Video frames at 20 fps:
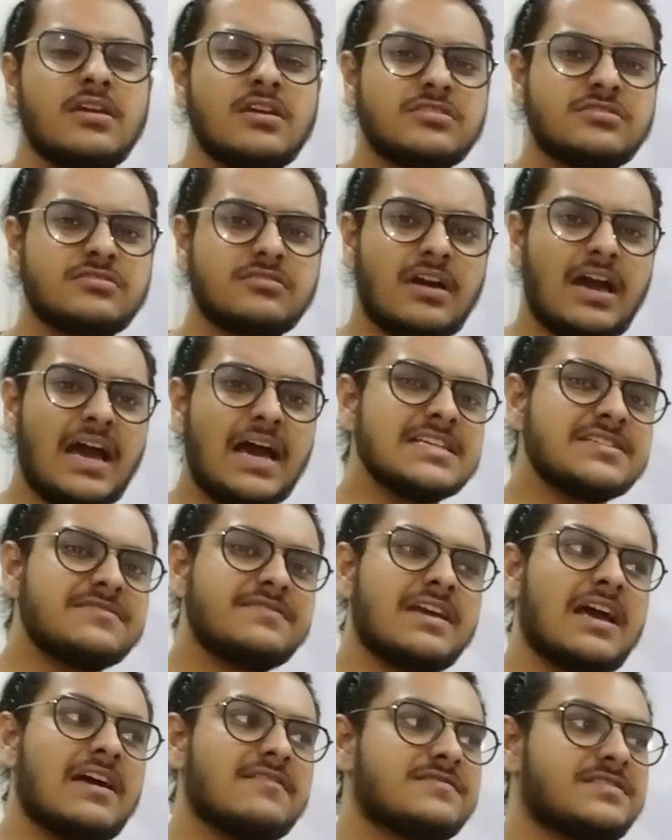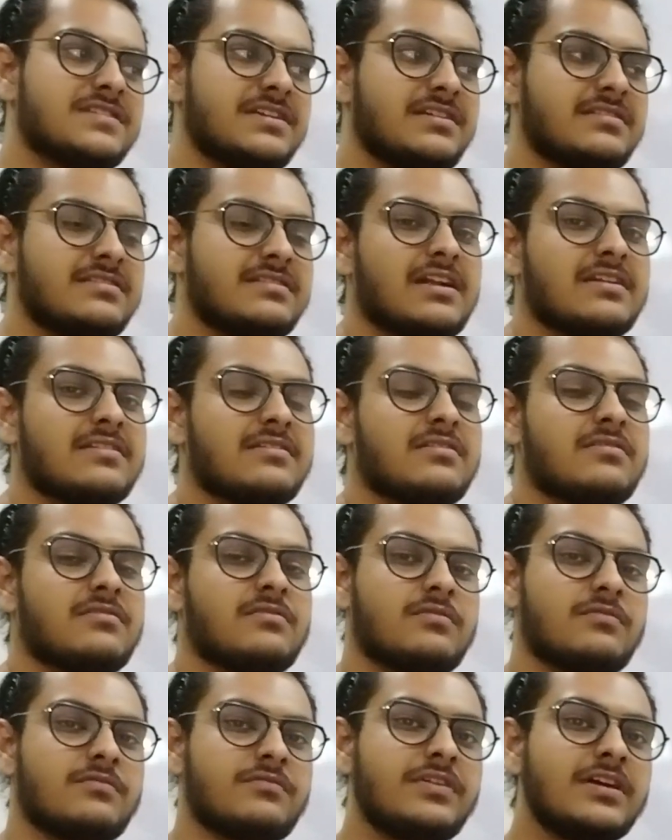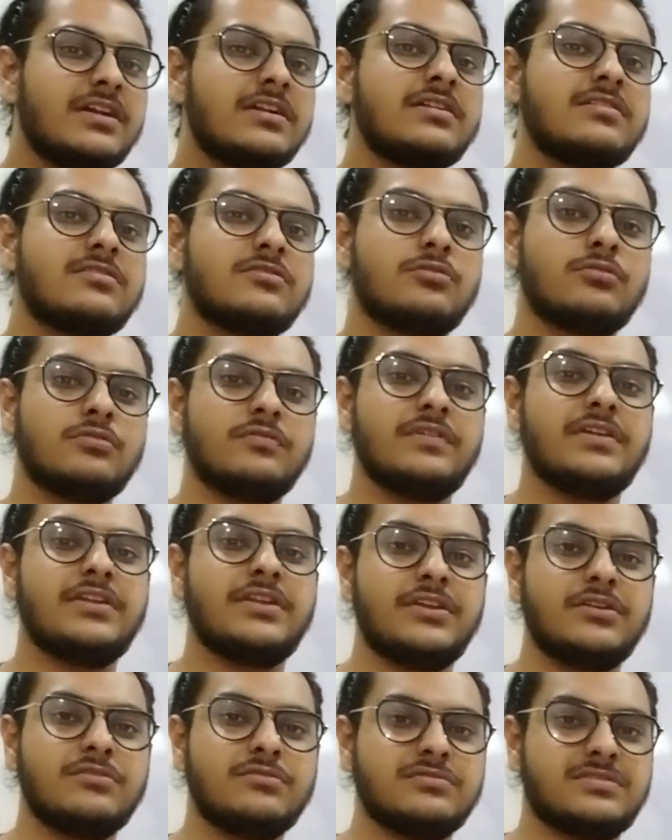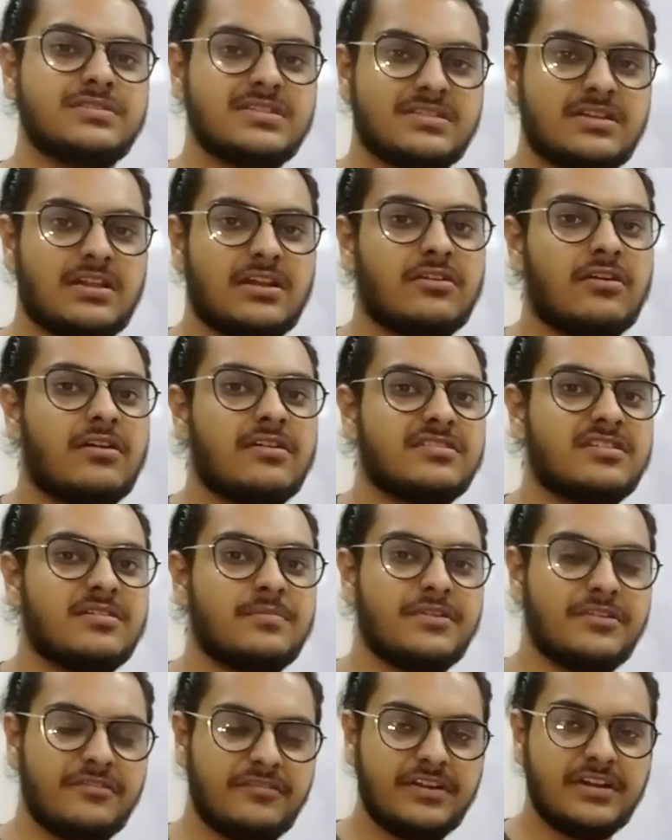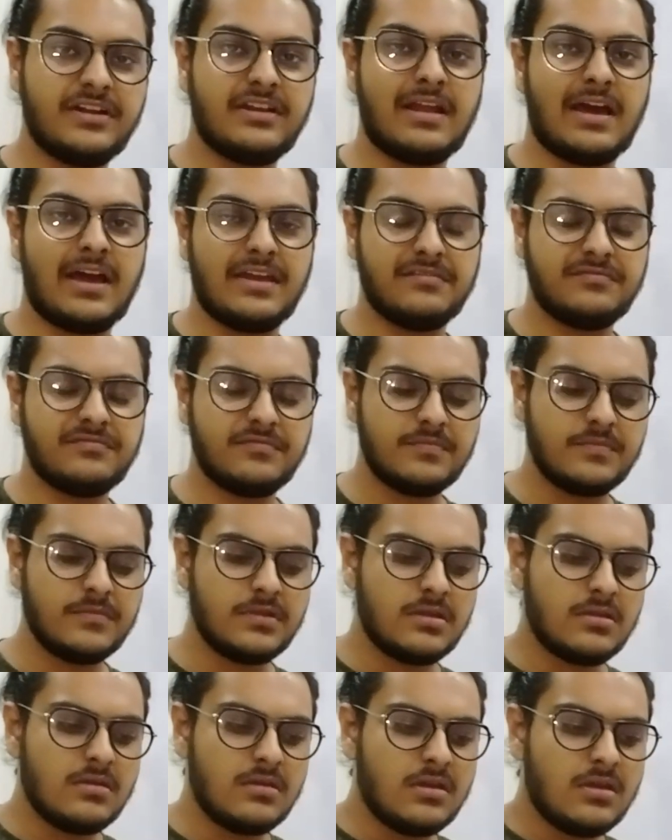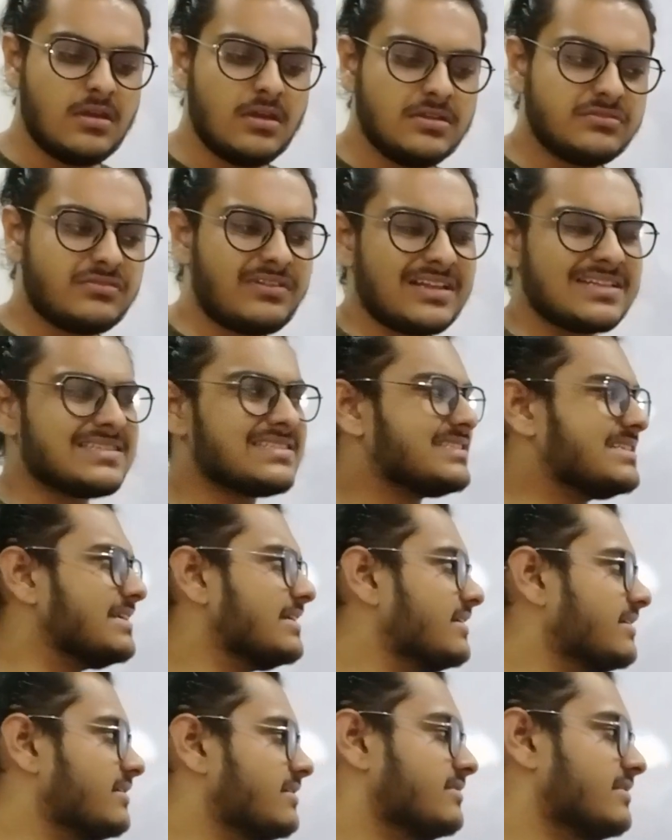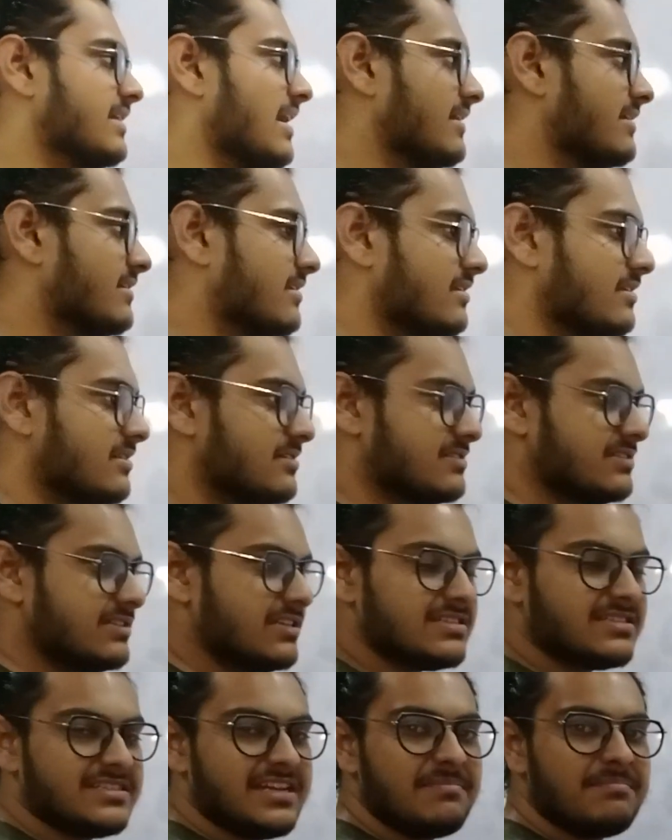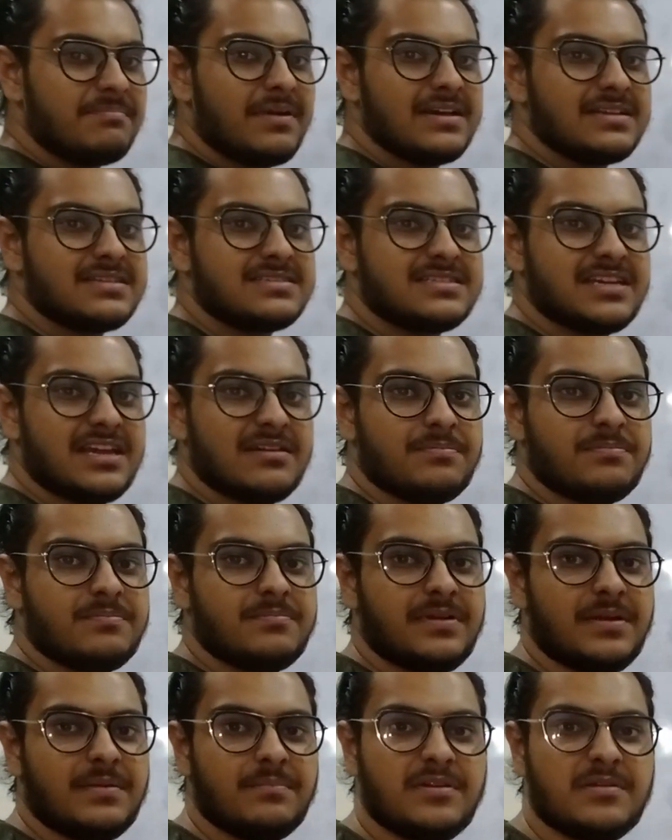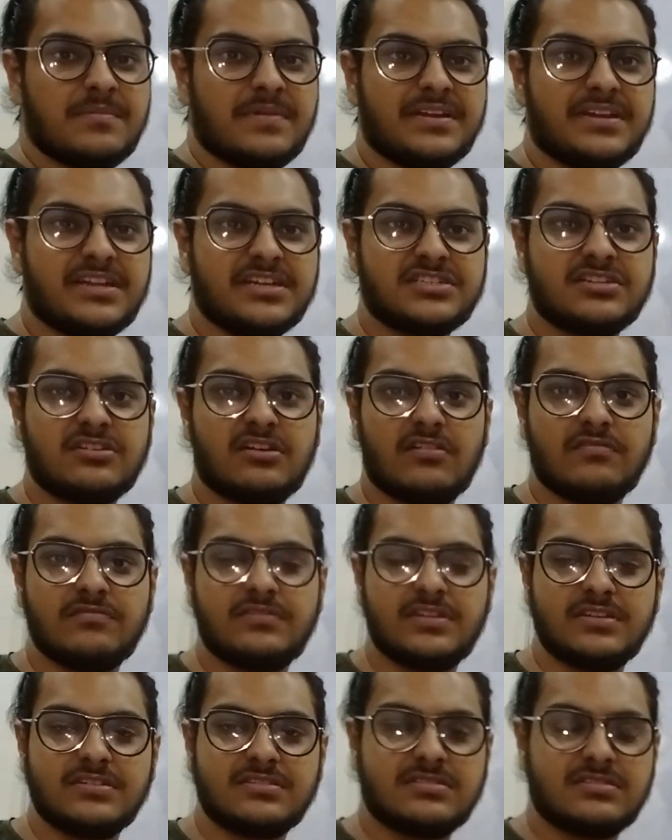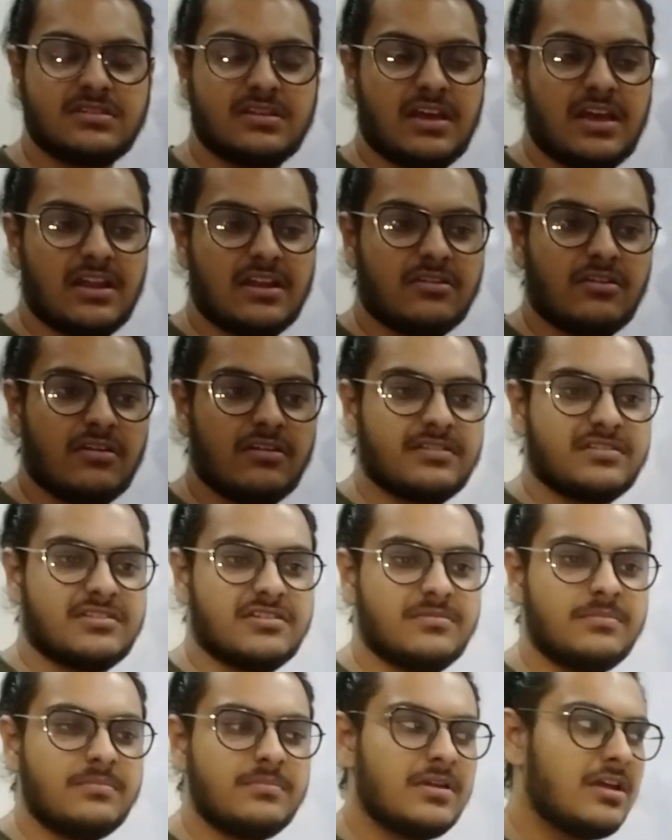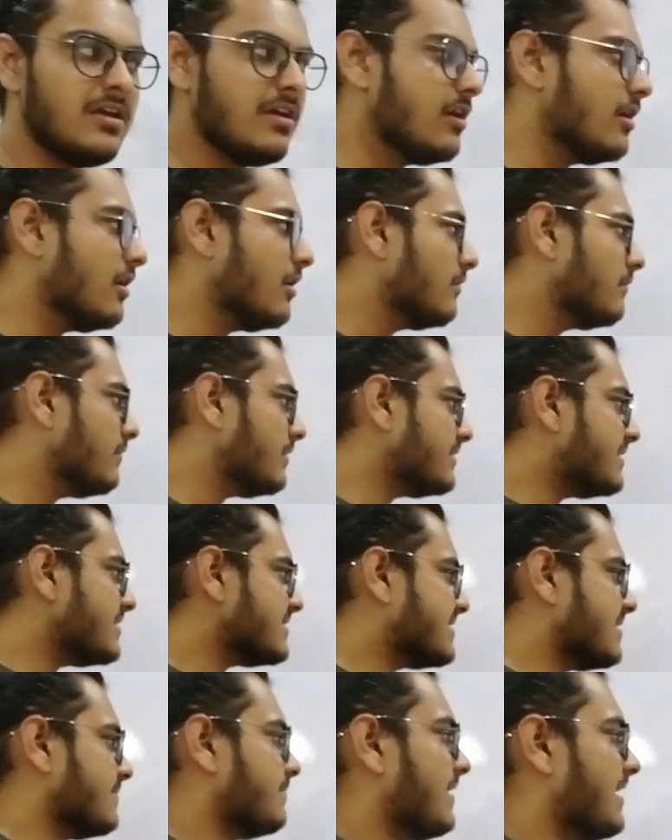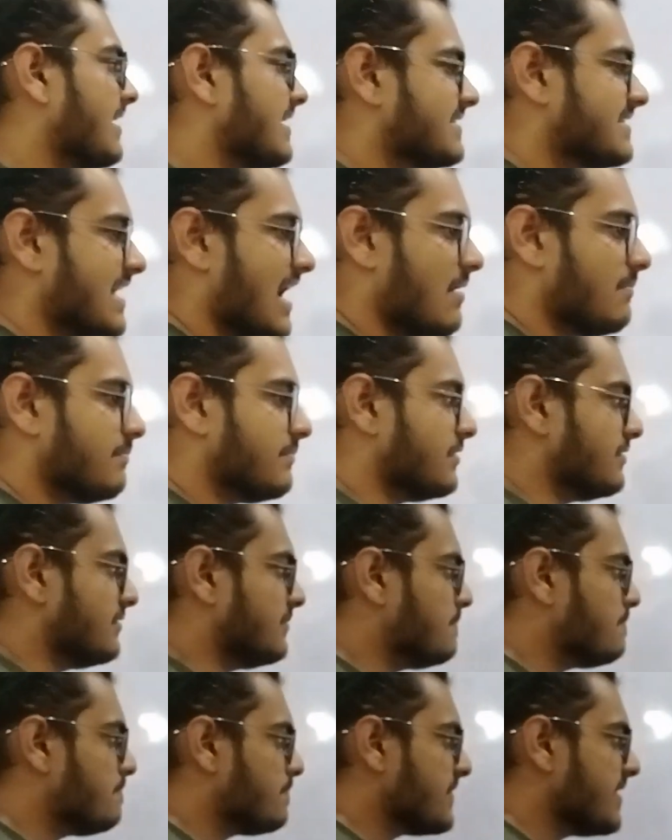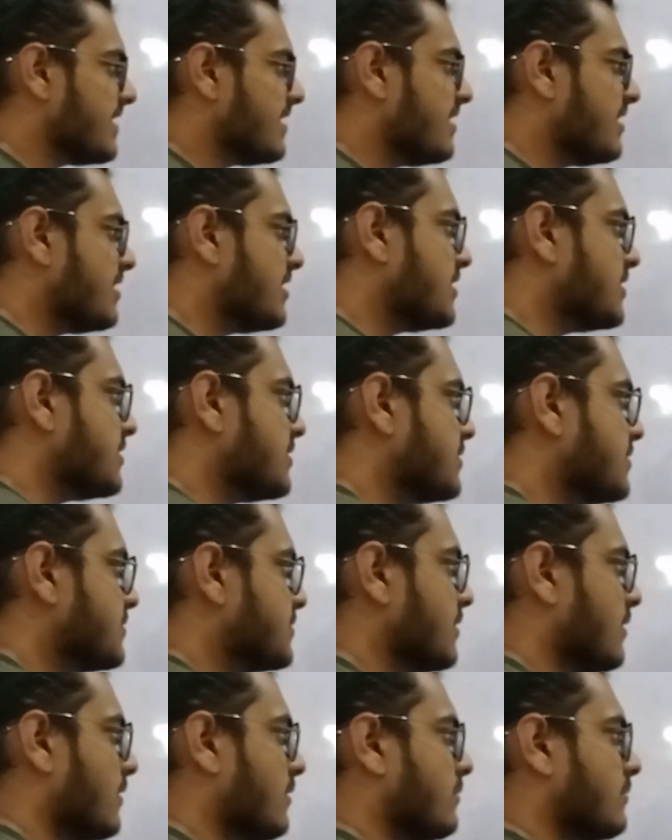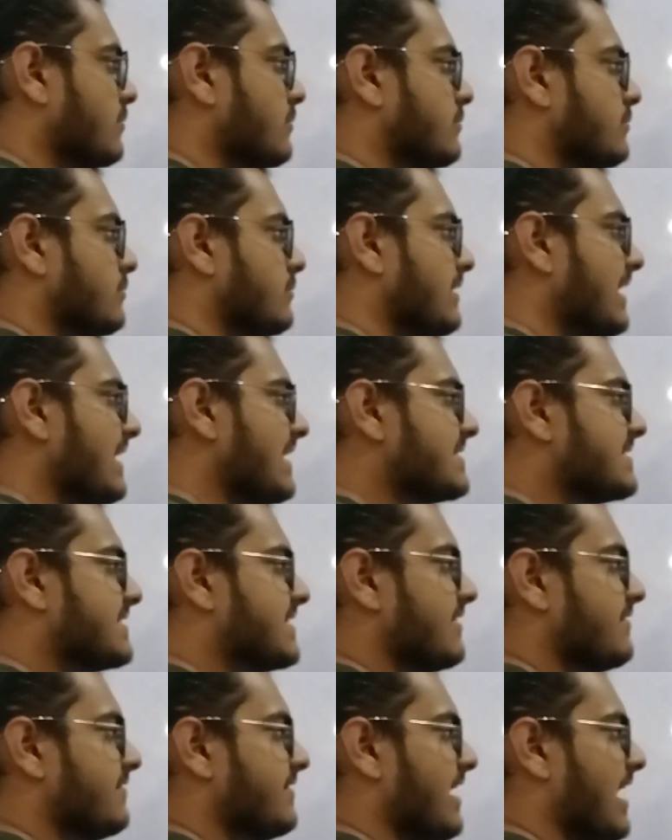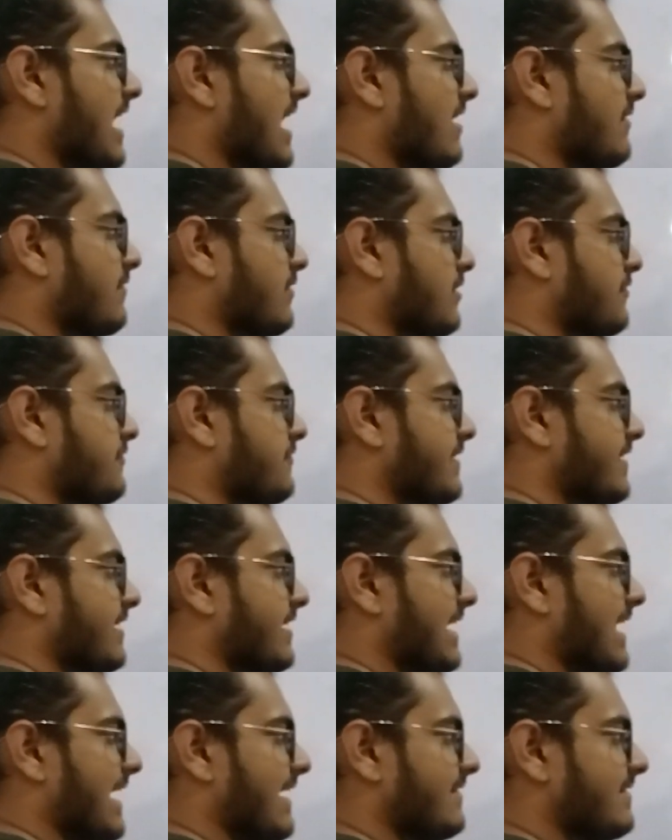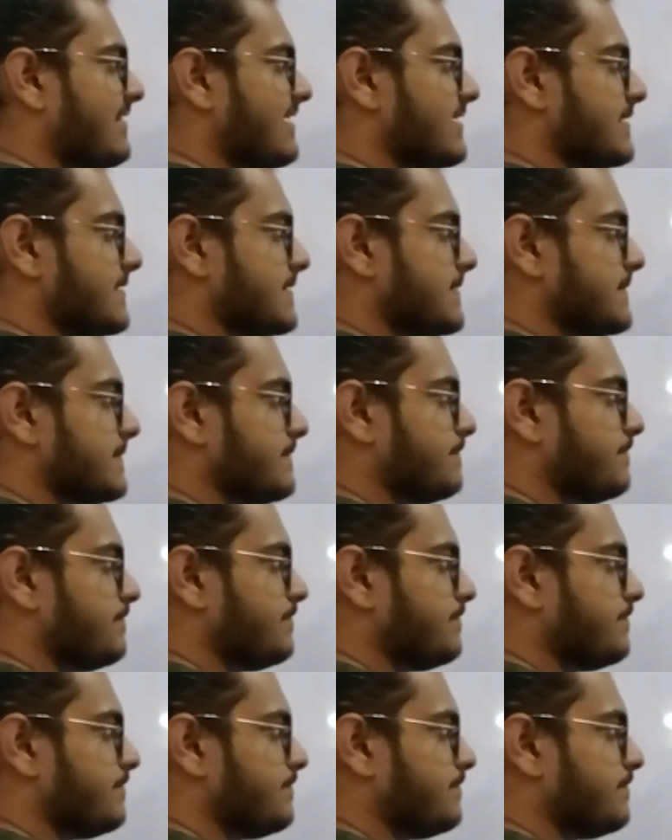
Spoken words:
So as we have seen that where do we use this algorithm in real life. So let's see that the step-by-step implementation of this algorithm with this simple example. So let's say we have a figure like this.